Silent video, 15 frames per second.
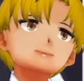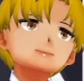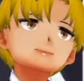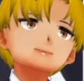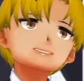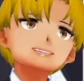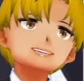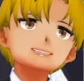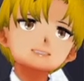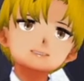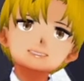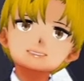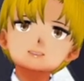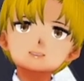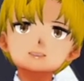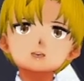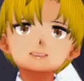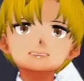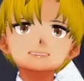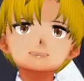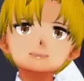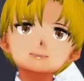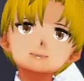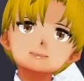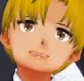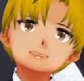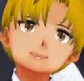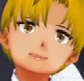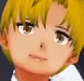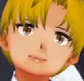So yeah, technically,
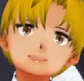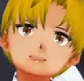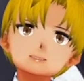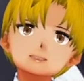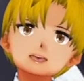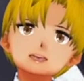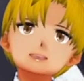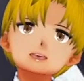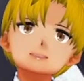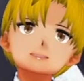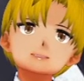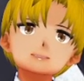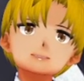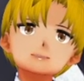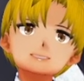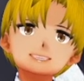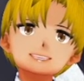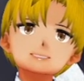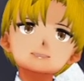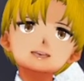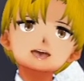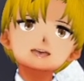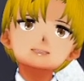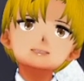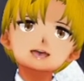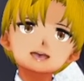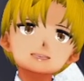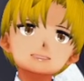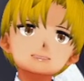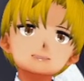is still or say if pals back.
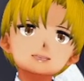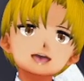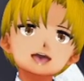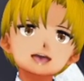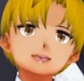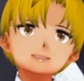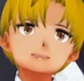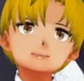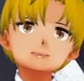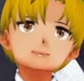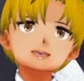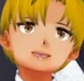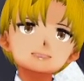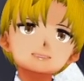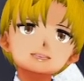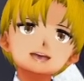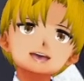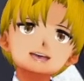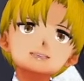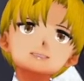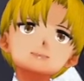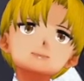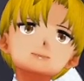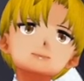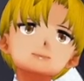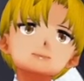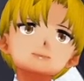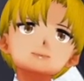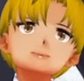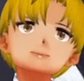They're not. Monica,
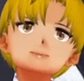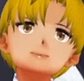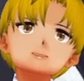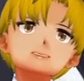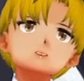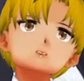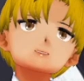you.